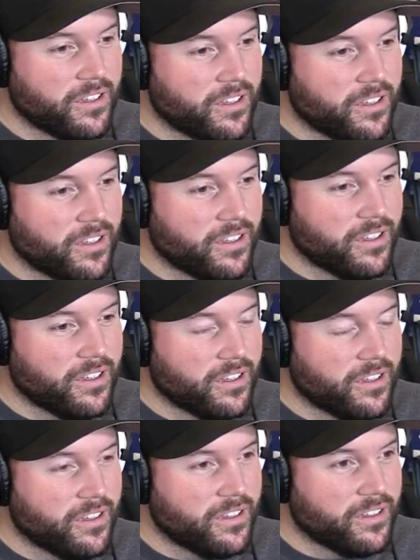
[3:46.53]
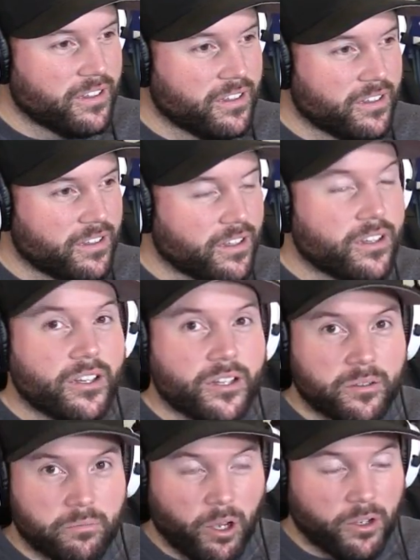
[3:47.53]
postseason right around the corner.
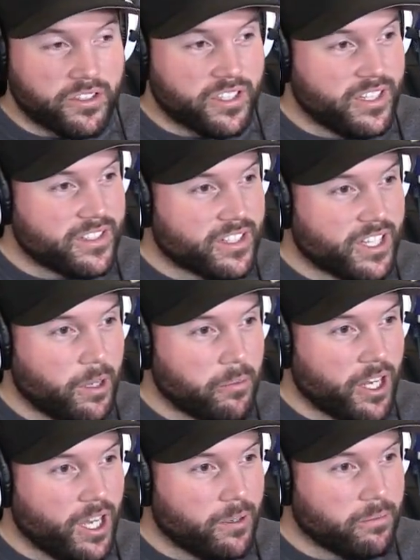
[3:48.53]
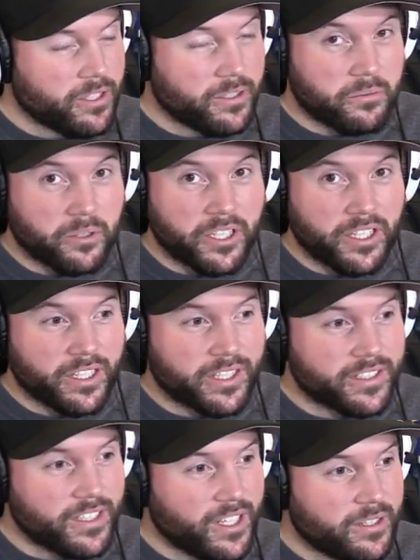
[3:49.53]
Postseason coming up. Getting really
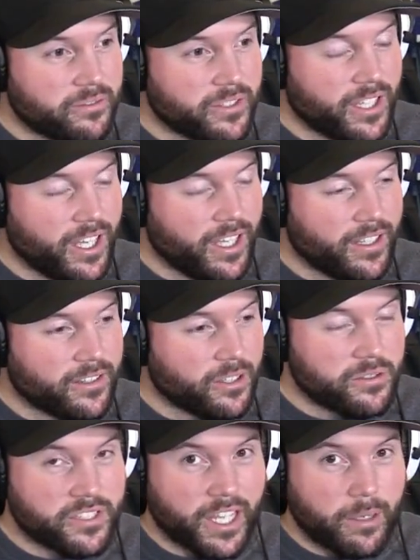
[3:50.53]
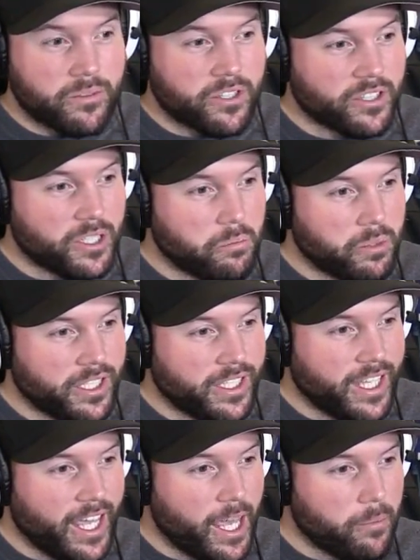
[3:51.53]
excited for that. Those games are going to be
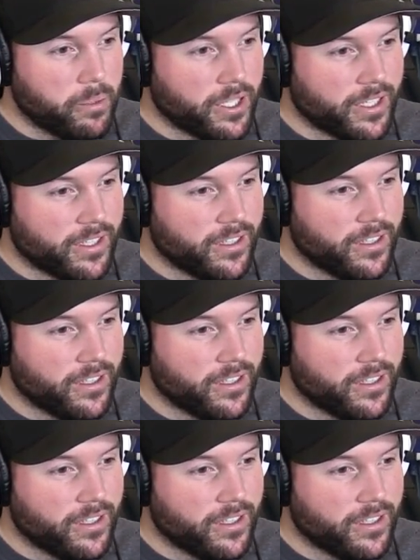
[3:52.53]
epic.